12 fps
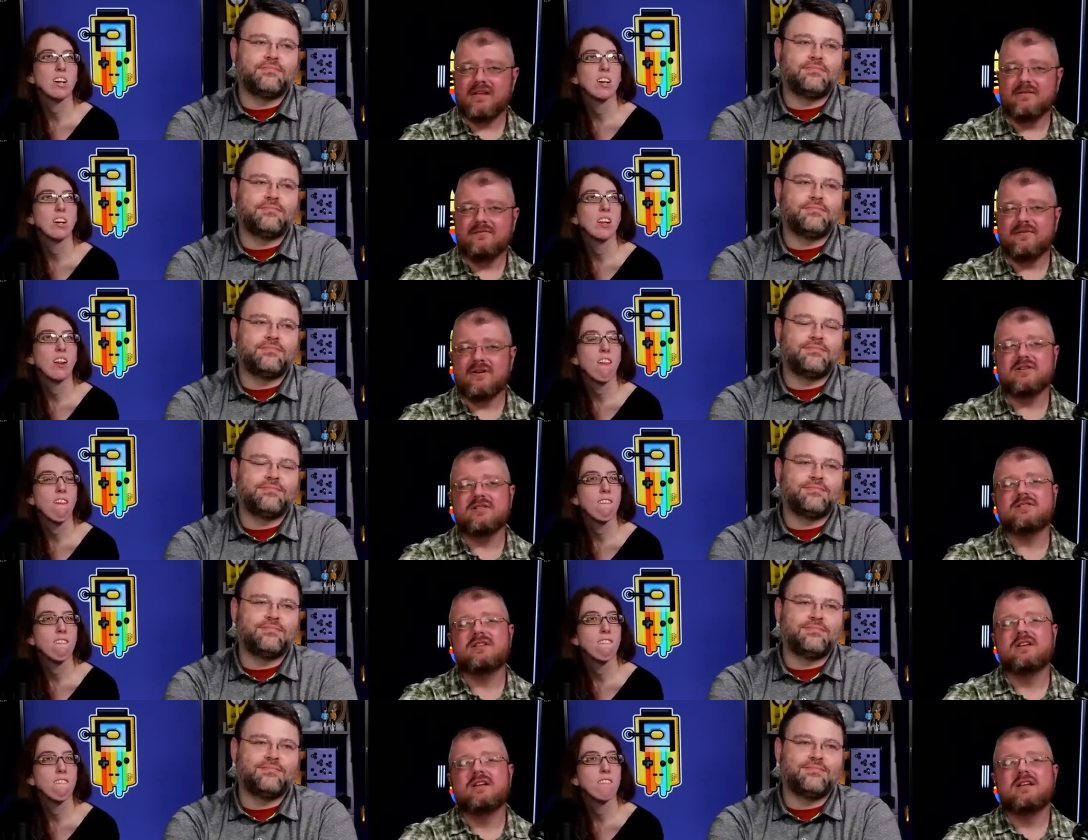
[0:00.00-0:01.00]
Speaker 1: And
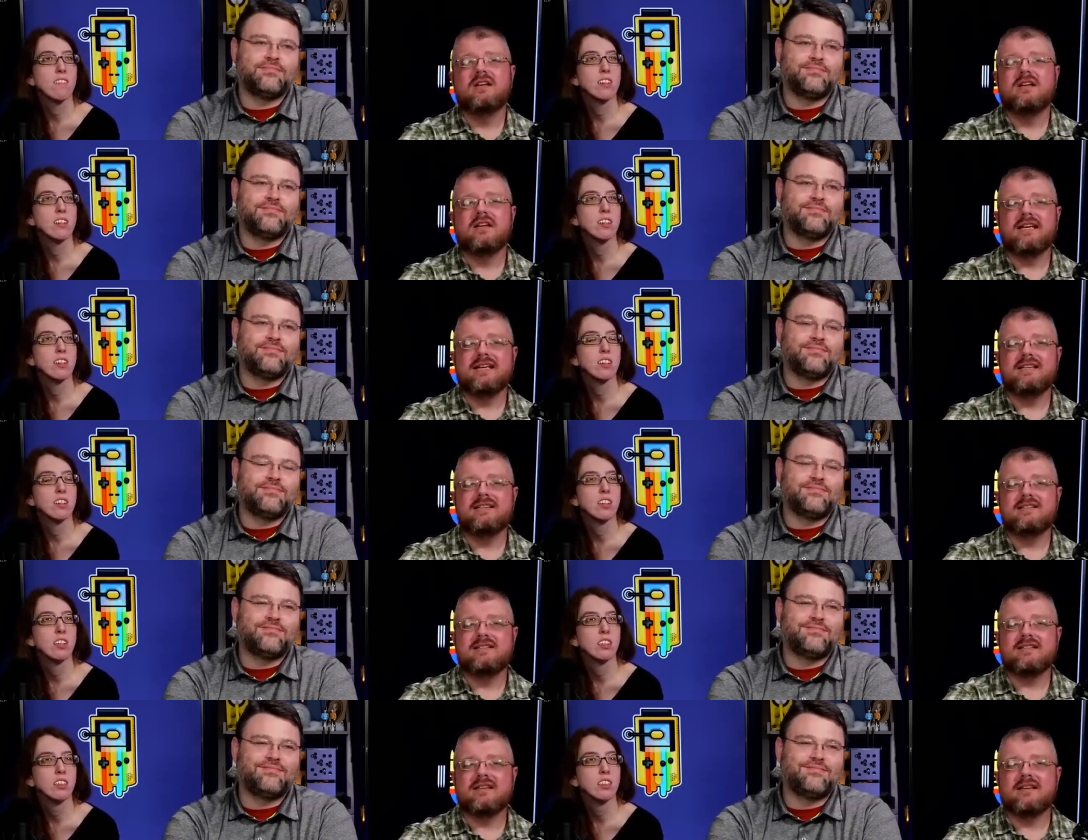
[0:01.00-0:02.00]
first
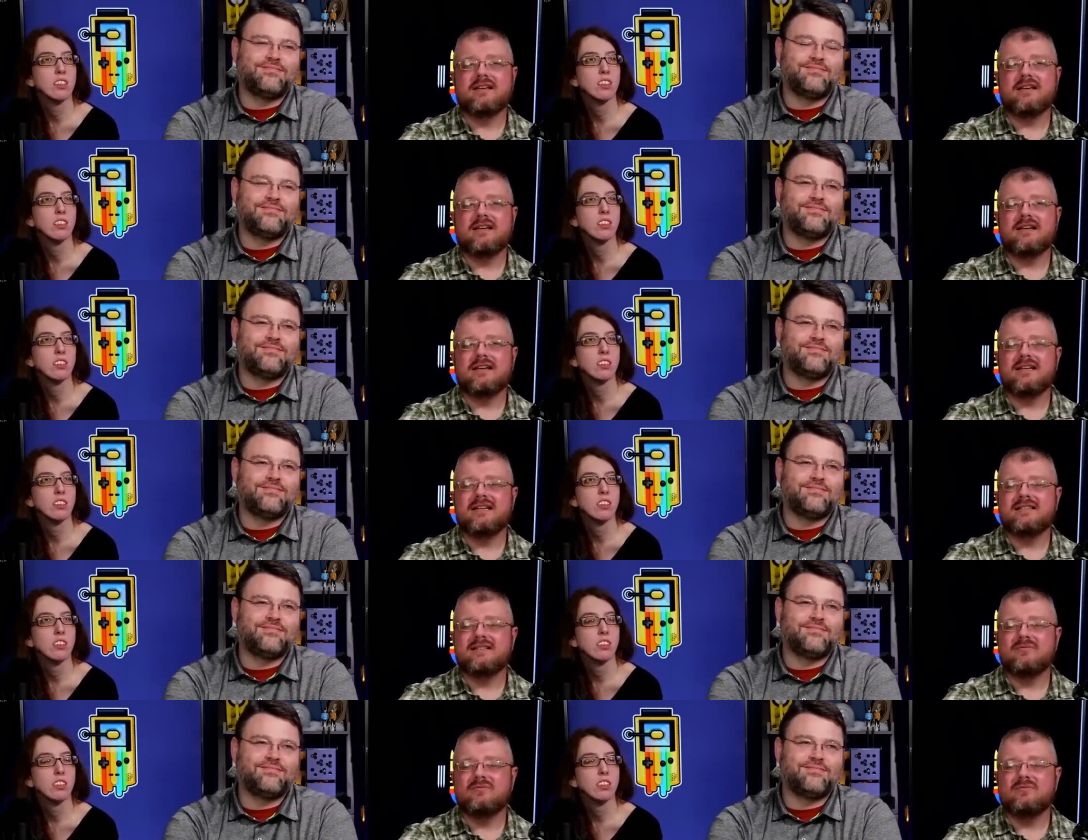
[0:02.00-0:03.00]
is uh,
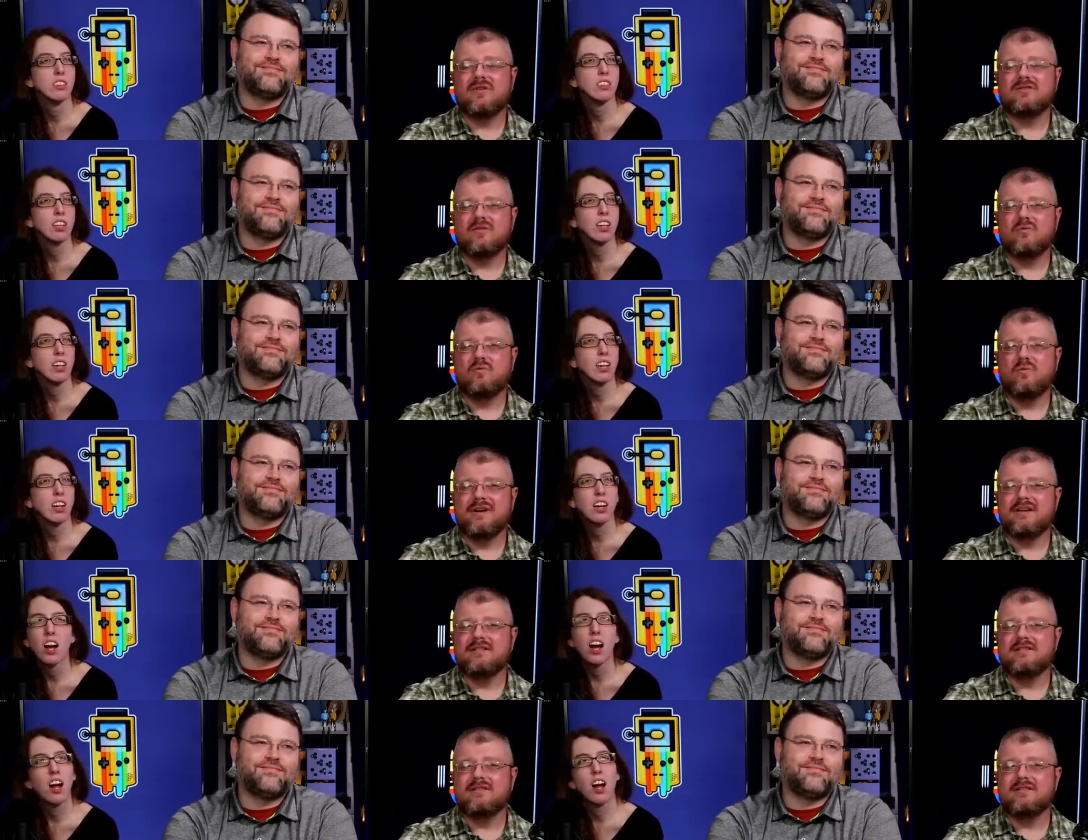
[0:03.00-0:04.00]
it's a it's a
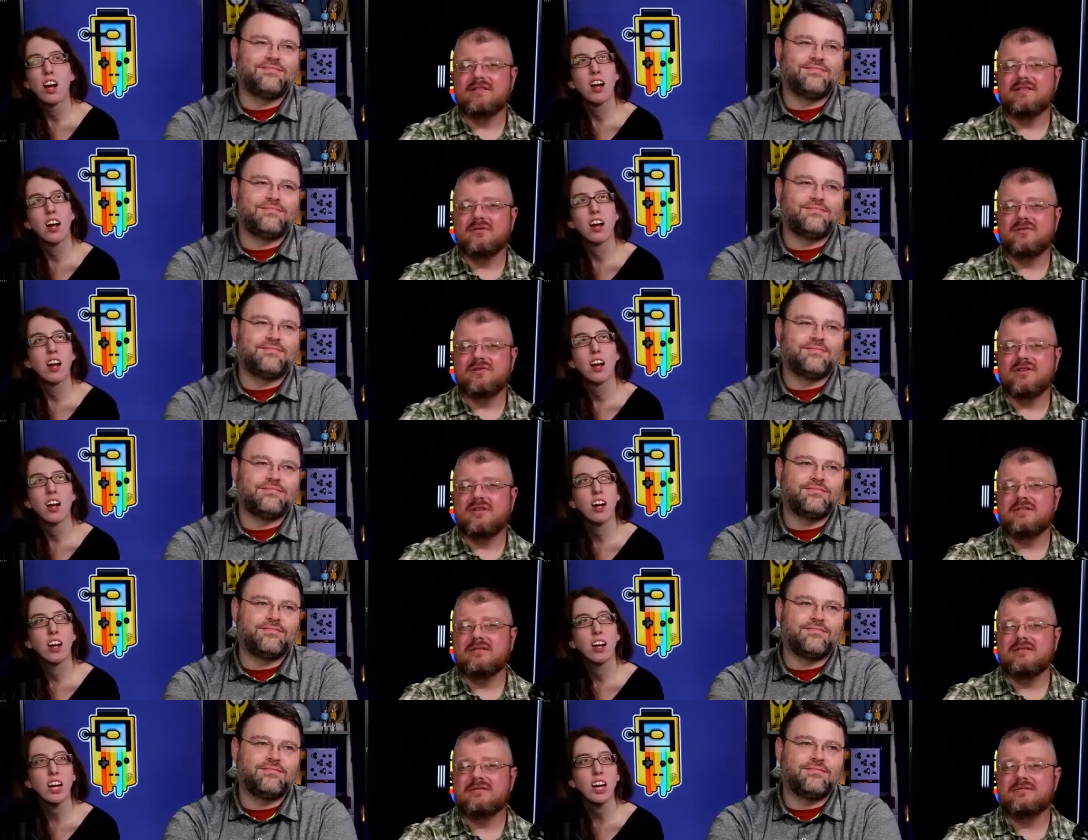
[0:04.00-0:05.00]
weird
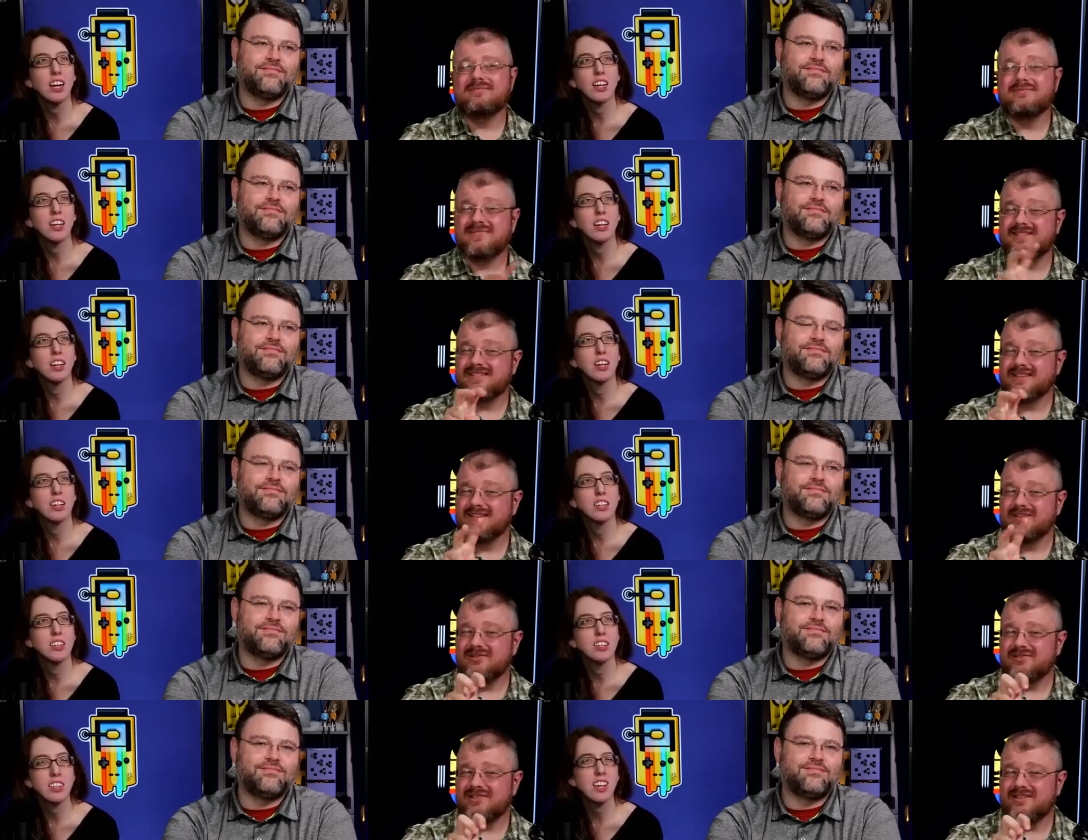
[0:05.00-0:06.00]
solution
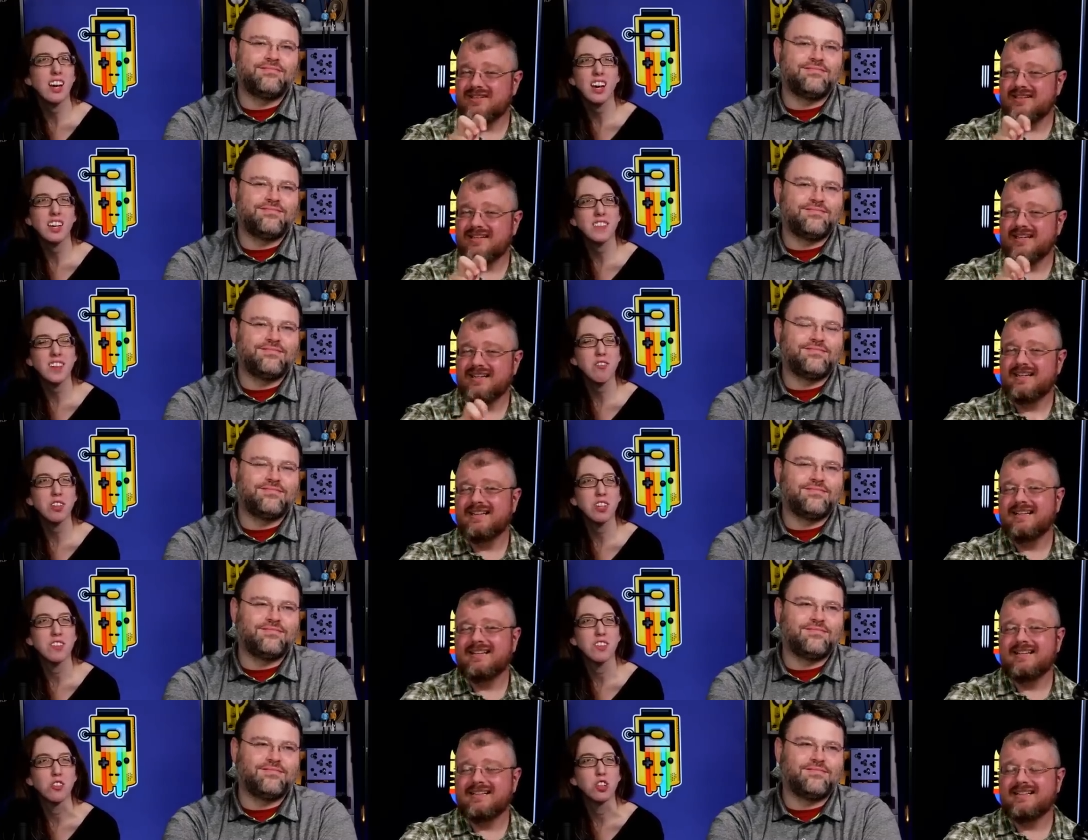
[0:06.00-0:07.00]
Speaker 2: solution. Yeah, it's not
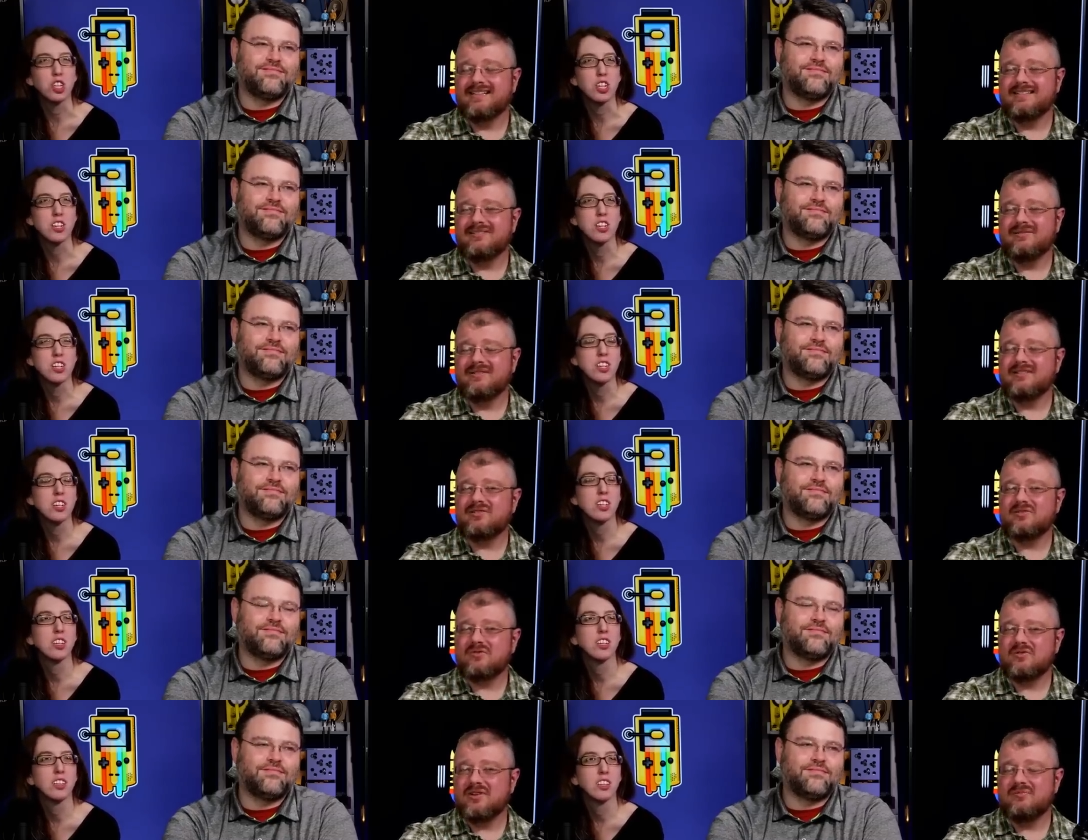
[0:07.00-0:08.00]
really a solution to
Speaker 1: an
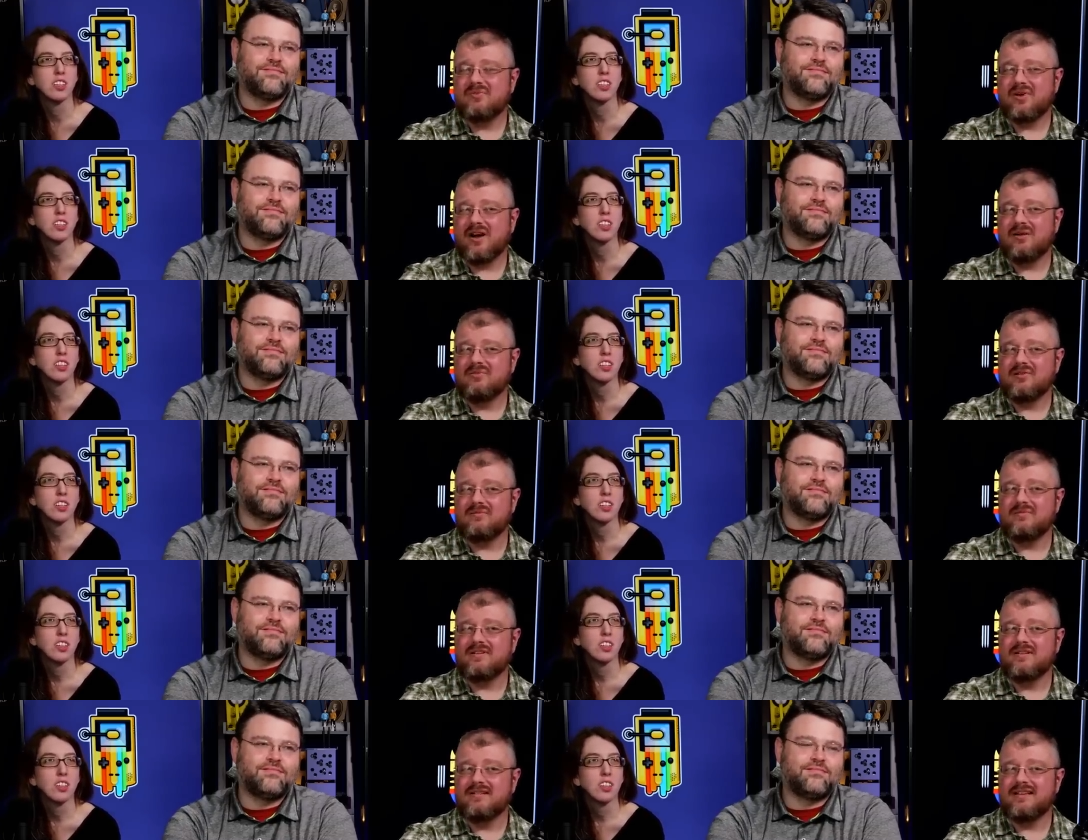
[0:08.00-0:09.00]
extreme
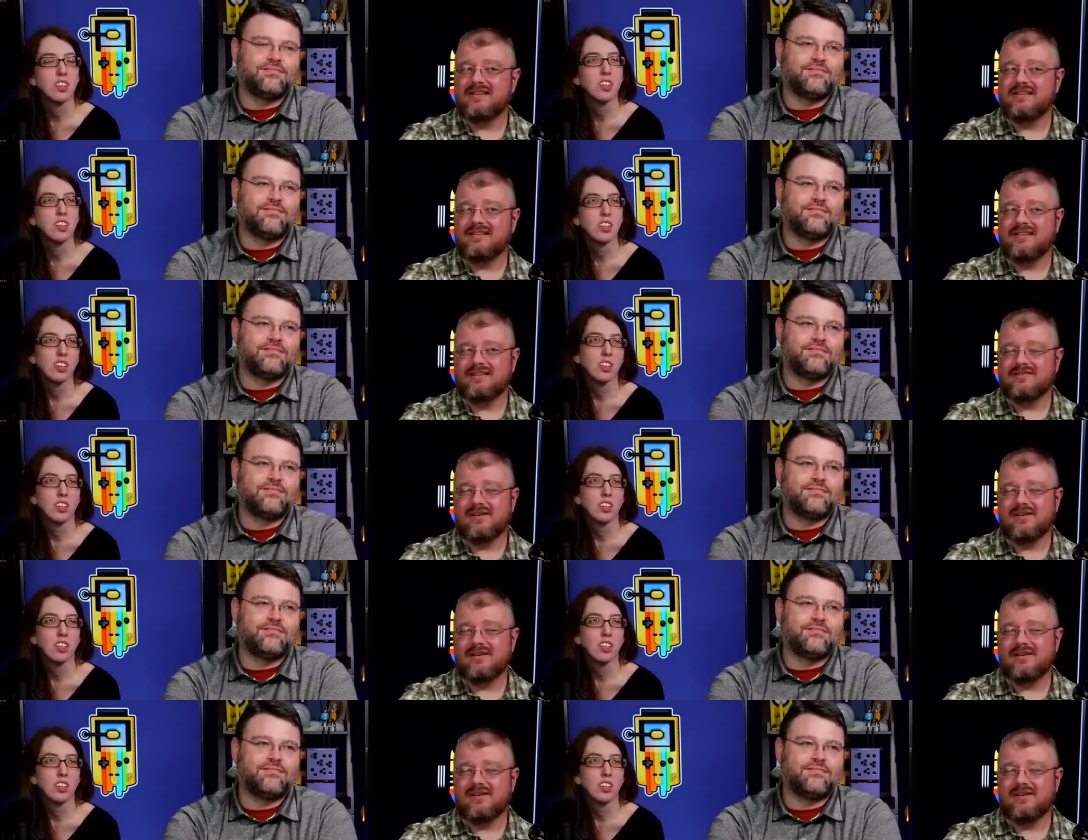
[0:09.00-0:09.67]
problem that the